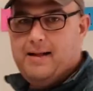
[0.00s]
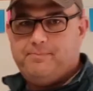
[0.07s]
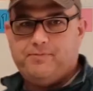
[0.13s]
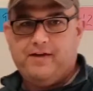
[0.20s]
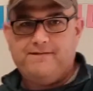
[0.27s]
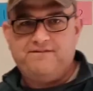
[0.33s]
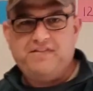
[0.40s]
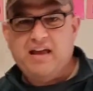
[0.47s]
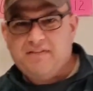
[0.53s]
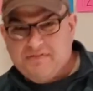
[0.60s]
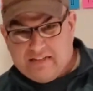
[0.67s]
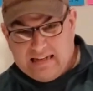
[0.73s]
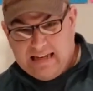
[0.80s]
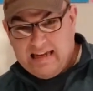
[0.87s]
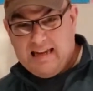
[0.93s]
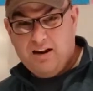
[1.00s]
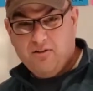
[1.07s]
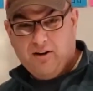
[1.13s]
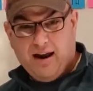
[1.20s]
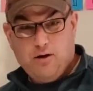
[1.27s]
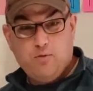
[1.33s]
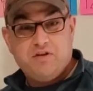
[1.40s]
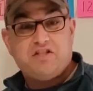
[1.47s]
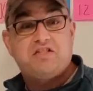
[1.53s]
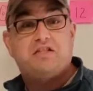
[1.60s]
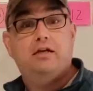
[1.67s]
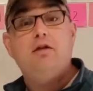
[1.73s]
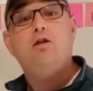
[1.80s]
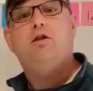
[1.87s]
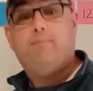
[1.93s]
50, right? We
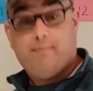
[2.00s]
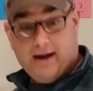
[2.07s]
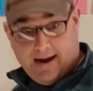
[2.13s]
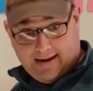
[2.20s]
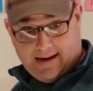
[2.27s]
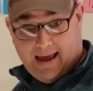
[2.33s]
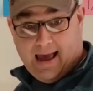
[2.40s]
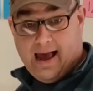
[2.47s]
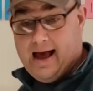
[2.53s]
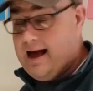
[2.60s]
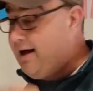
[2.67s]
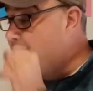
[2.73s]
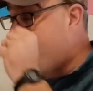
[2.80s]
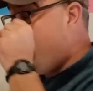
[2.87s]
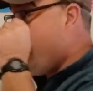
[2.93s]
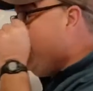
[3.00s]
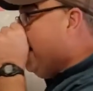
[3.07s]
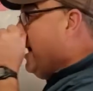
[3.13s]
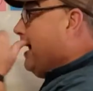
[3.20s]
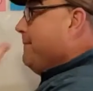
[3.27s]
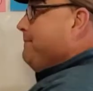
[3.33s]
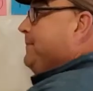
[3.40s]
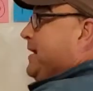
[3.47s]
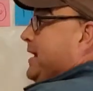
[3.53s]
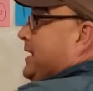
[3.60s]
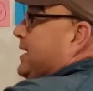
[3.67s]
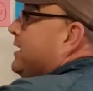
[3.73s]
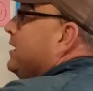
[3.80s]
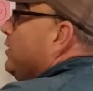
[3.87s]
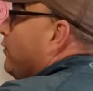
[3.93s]
still might have a
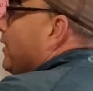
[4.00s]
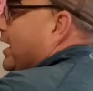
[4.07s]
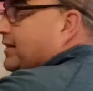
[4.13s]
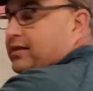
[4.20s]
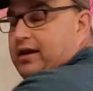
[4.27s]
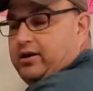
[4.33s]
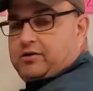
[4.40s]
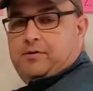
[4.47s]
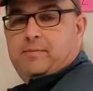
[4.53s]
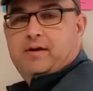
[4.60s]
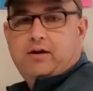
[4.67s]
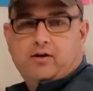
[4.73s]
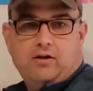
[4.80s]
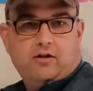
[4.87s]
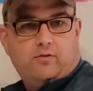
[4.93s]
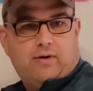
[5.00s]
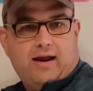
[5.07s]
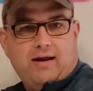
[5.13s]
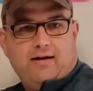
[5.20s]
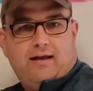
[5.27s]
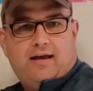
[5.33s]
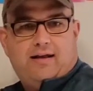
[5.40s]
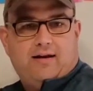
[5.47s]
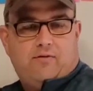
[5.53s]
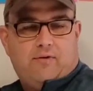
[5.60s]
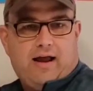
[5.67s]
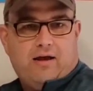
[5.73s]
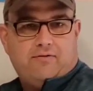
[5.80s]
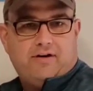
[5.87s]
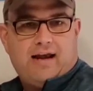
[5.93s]
mean right there in the middle, right? At
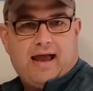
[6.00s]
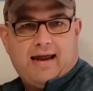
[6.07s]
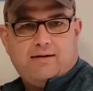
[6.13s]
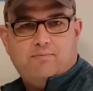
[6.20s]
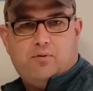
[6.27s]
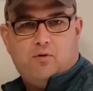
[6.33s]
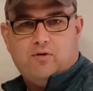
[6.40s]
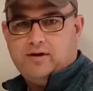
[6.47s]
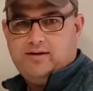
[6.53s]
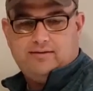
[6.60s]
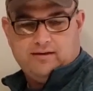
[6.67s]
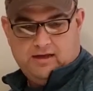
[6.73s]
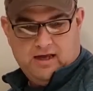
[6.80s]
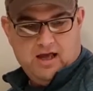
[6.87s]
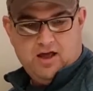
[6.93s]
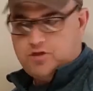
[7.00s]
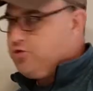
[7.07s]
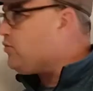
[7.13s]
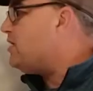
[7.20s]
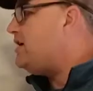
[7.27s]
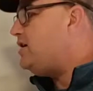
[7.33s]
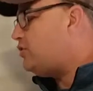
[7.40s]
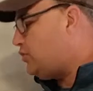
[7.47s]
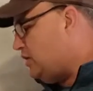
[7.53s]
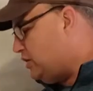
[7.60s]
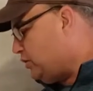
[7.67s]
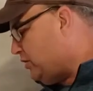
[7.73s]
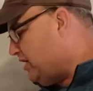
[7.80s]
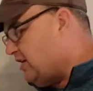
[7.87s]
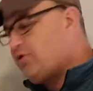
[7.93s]
around
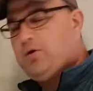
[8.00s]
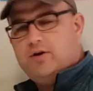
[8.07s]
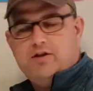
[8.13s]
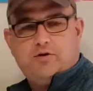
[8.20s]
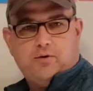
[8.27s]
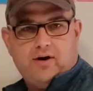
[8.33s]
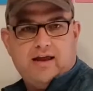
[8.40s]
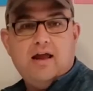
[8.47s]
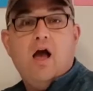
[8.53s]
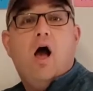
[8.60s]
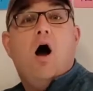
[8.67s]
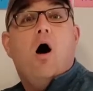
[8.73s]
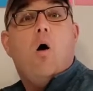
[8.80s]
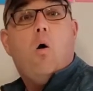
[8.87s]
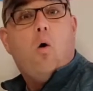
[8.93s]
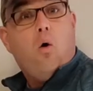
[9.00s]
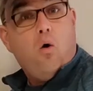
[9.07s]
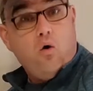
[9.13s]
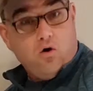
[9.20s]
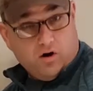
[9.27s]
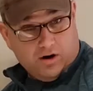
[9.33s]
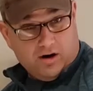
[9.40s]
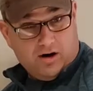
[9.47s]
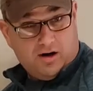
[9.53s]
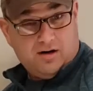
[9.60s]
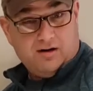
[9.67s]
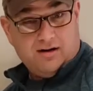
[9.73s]
9.33333. Or